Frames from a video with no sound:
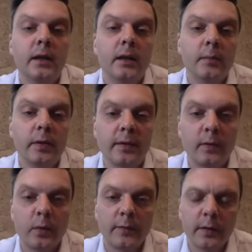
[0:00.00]
But the
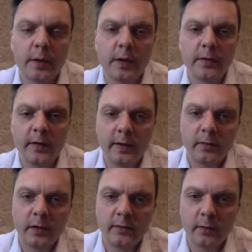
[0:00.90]
Wilfa grinder is
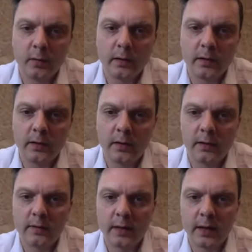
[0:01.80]
heavily sold in
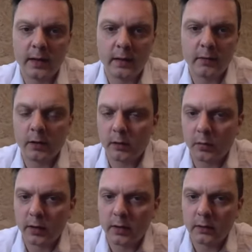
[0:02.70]
Scandinavian and
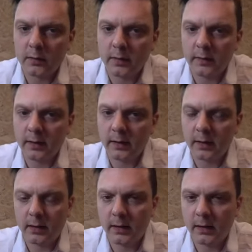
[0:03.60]
Nordic countries and
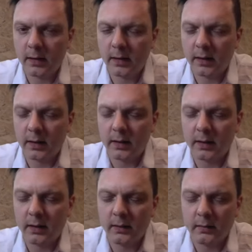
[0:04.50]

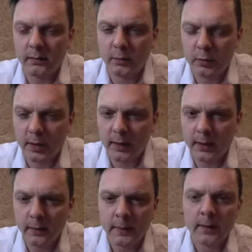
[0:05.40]

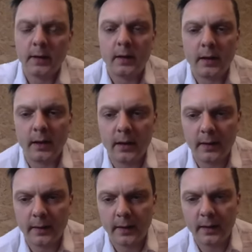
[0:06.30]
UK.
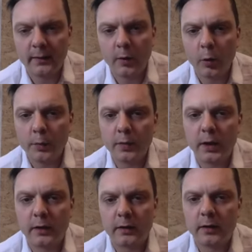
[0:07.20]
And it's a home
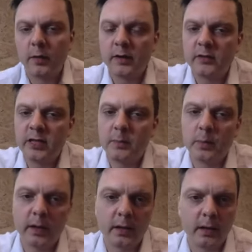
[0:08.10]
grinder, quite cheap,
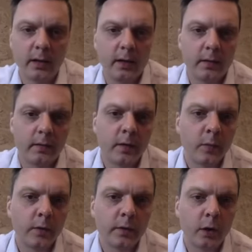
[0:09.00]
and
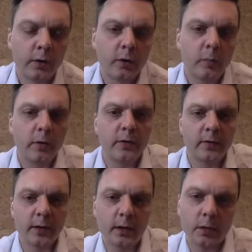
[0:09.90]
with conical burrs
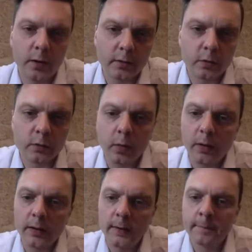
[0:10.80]
that are quite good
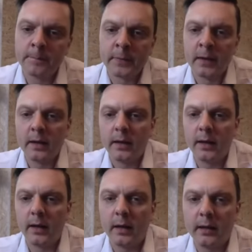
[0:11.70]
quality.
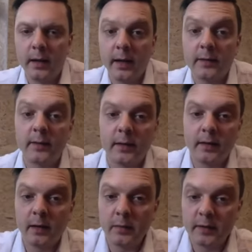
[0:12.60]
And it has a
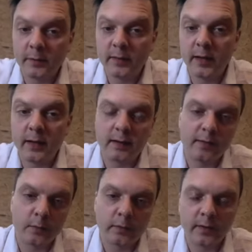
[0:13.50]
little bit different settings.
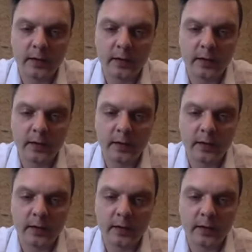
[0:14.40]
It would say a